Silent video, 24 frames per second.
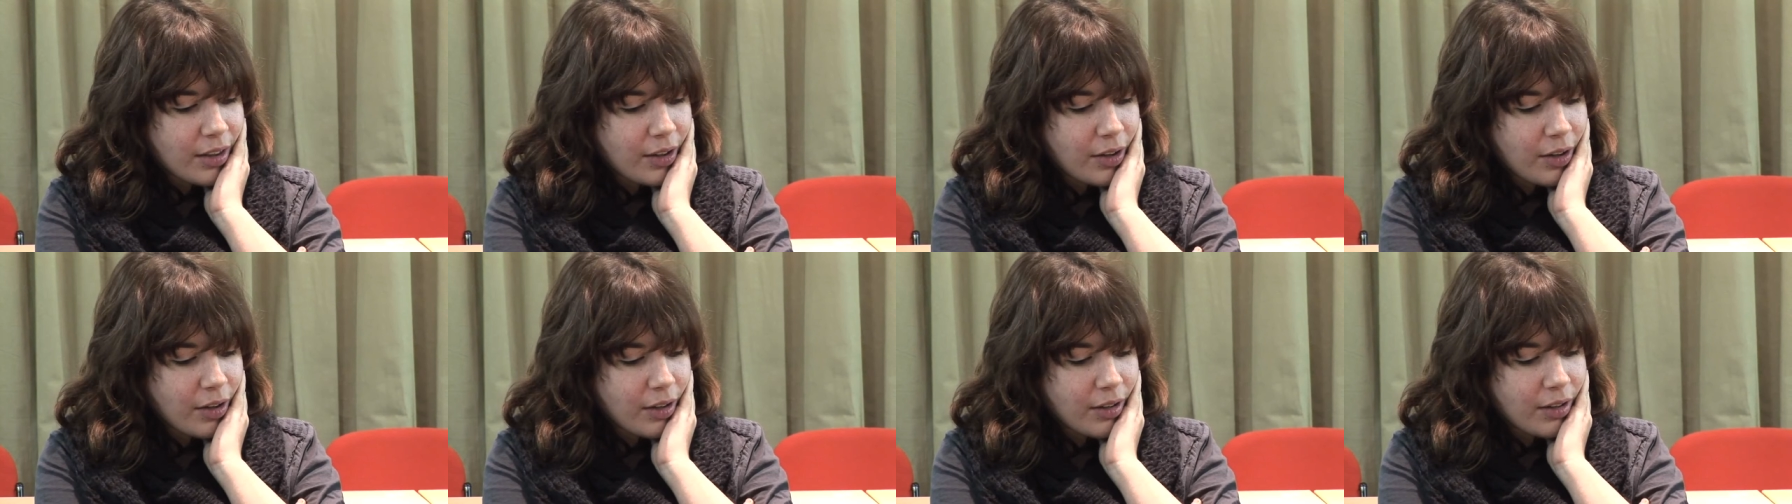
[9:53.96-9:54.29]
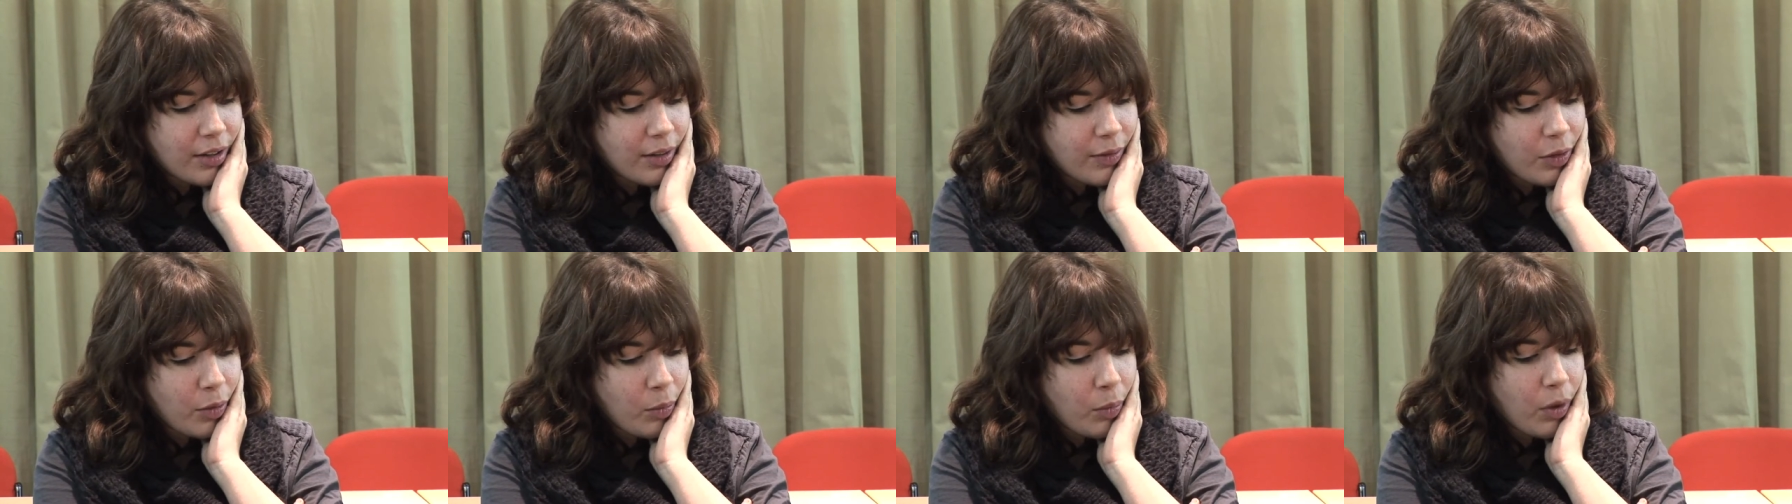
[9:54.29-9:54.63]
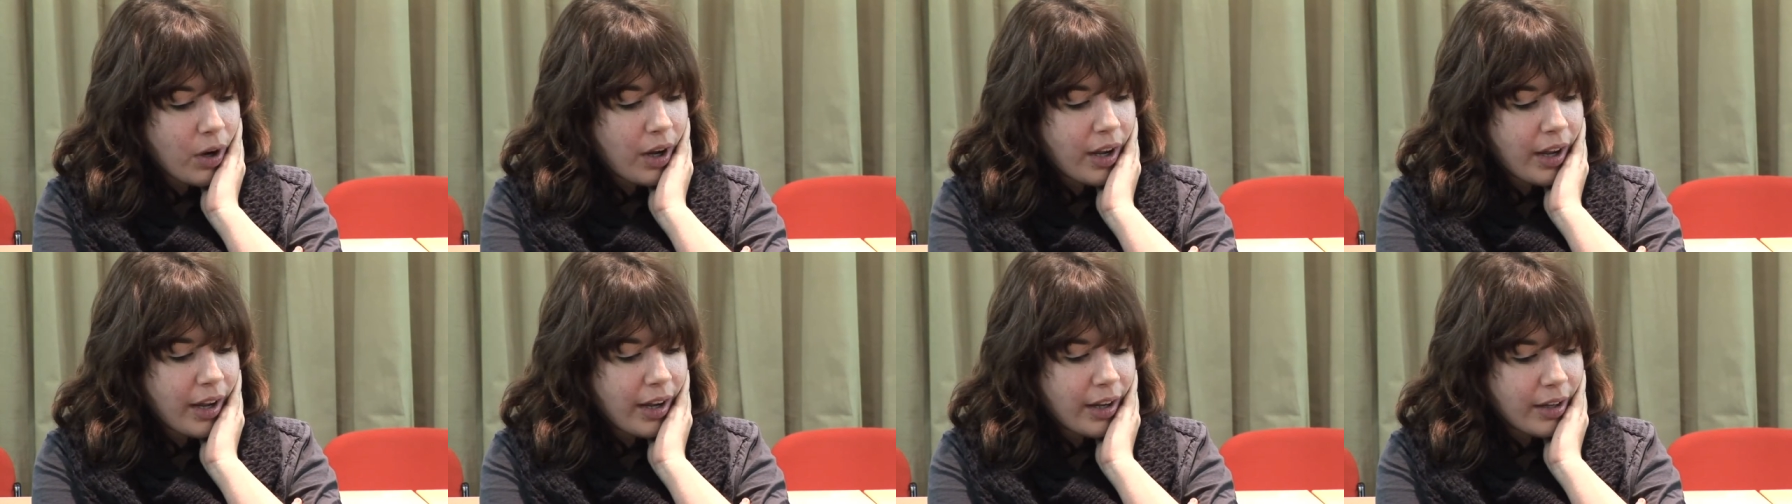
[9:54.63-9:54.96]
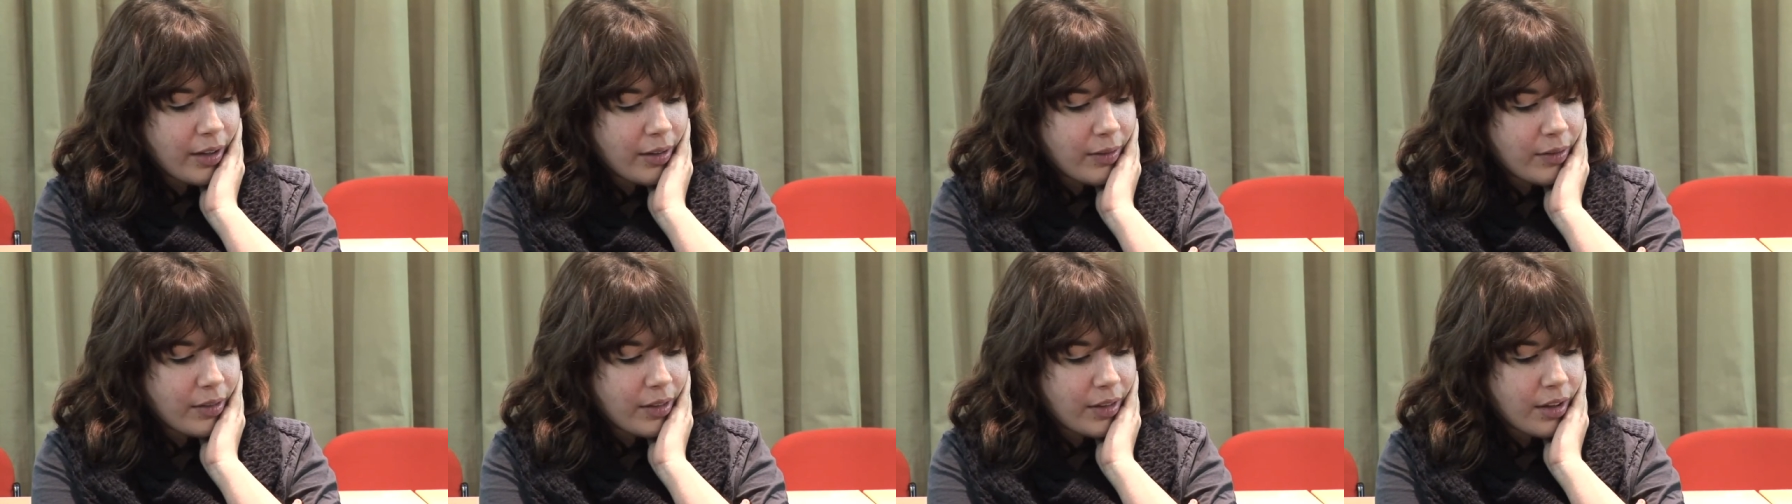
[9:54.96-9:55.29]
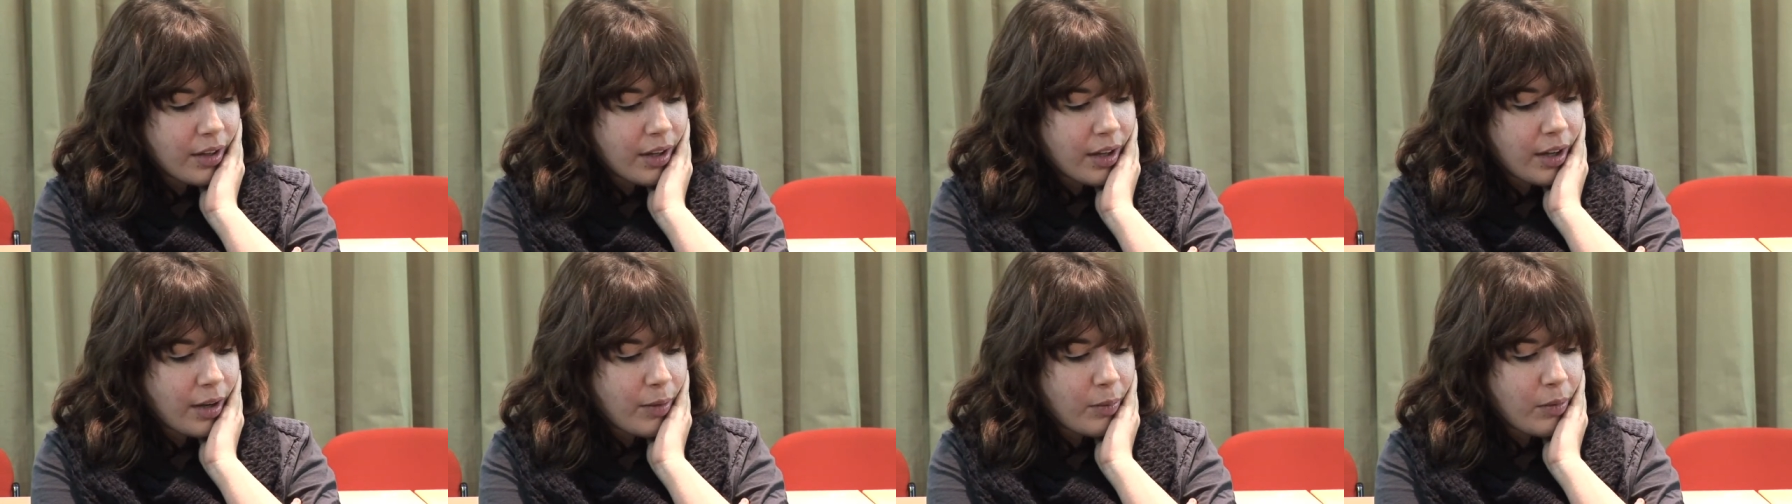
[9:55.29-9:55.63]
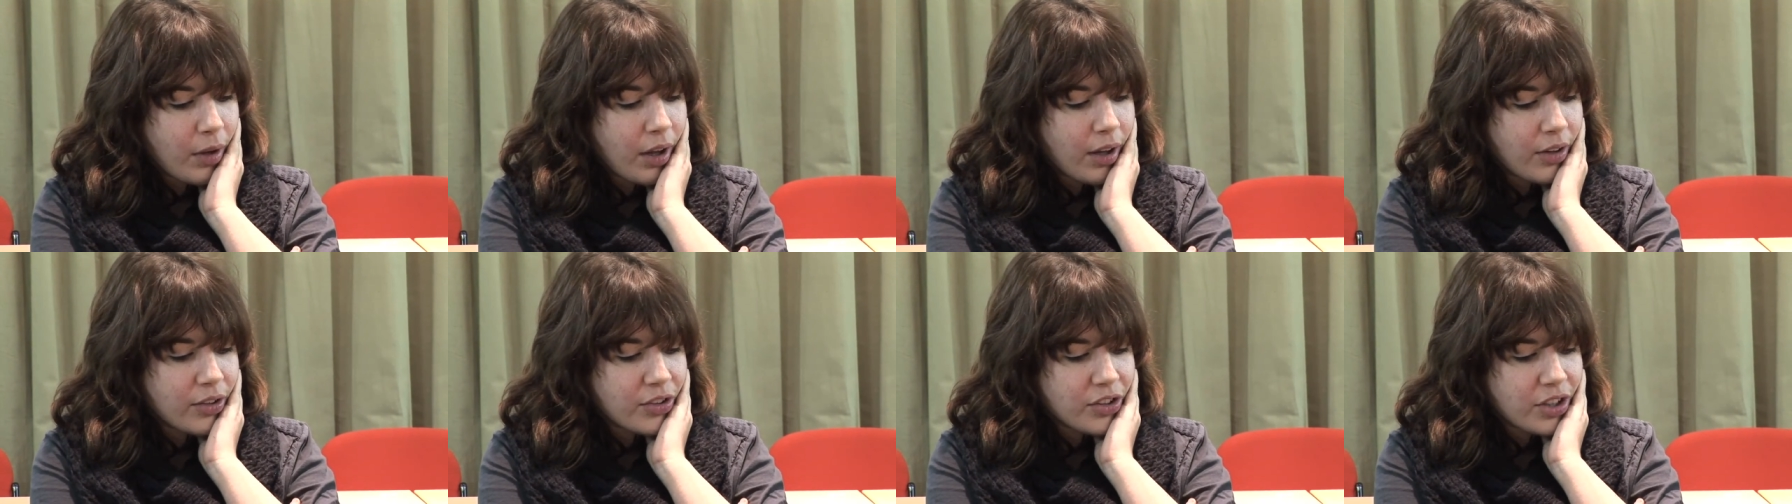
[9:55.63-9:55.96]
concert for the Wayang um,
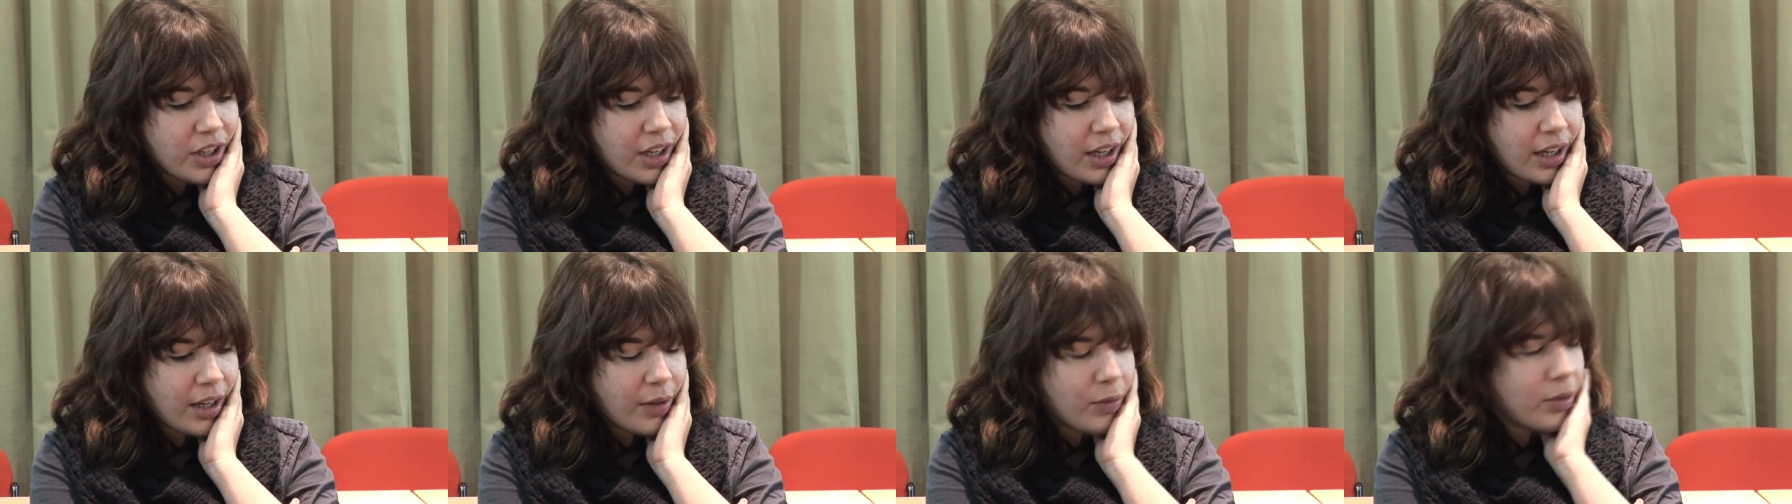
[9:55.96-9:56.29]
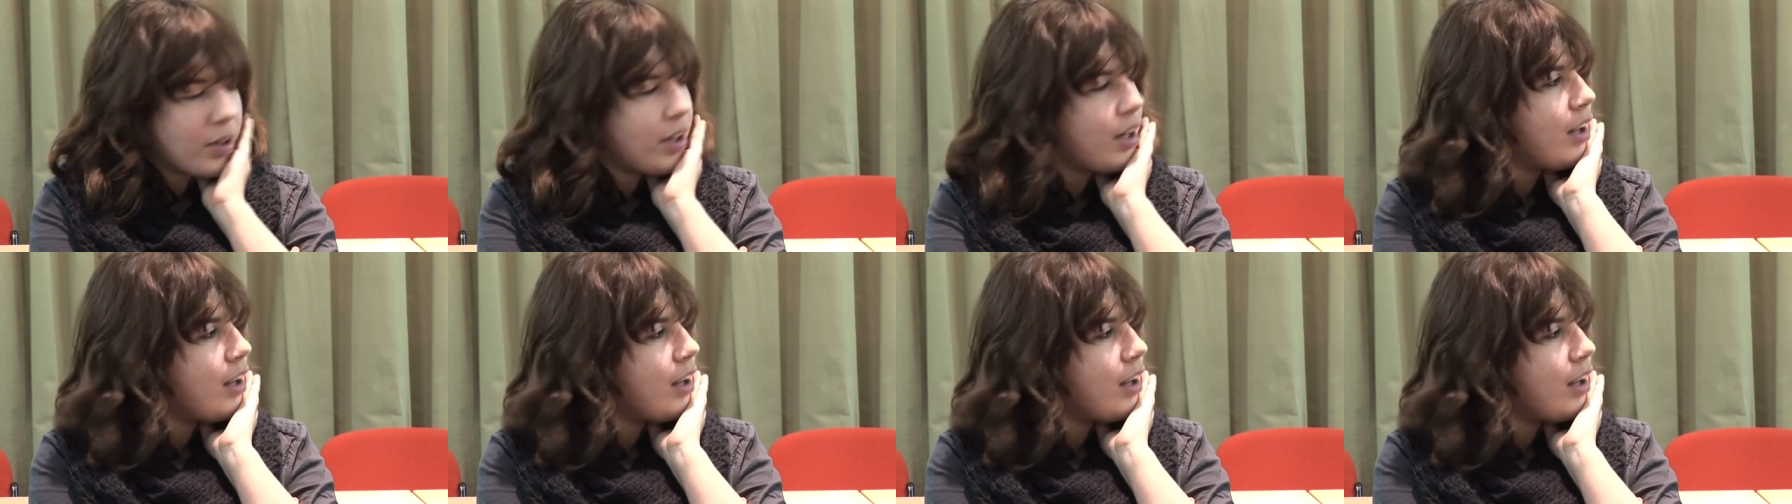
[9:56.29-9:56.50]
last year. Was it